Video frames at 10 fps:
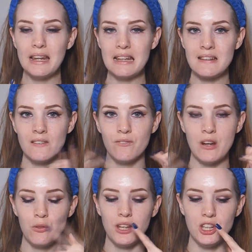the
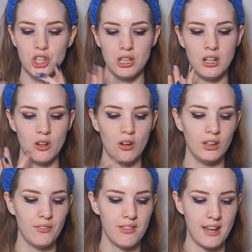foundation and all
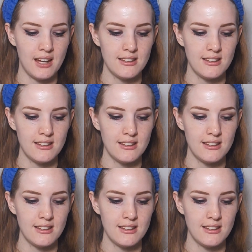of that.